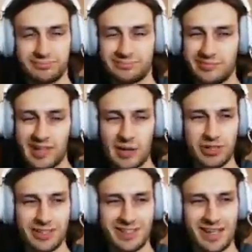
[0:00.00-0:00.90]
I want
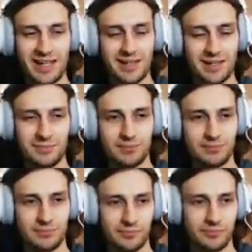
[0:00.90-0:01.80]
to say.
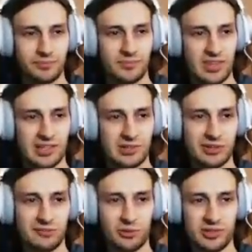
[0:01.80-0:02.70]

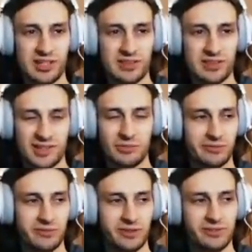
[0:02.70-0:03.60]
3140,
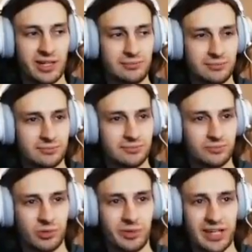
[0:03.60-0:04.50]
3150,
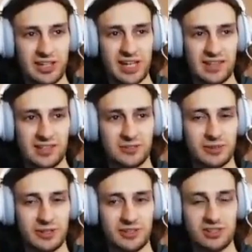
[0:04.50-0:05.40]
when we actually hit the
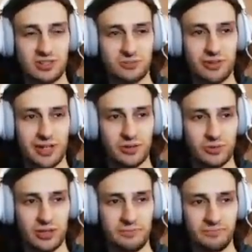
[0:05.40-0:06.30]
switch at the top right corner.